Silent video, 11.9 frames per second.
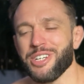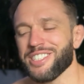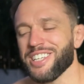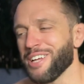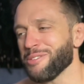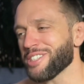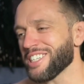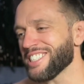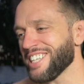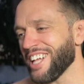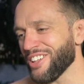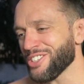He said he was going to
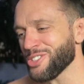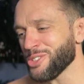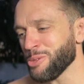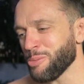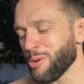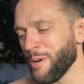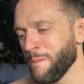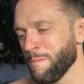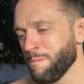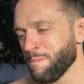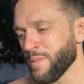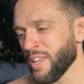sell his Supra
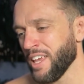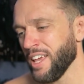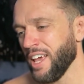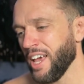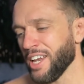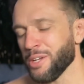and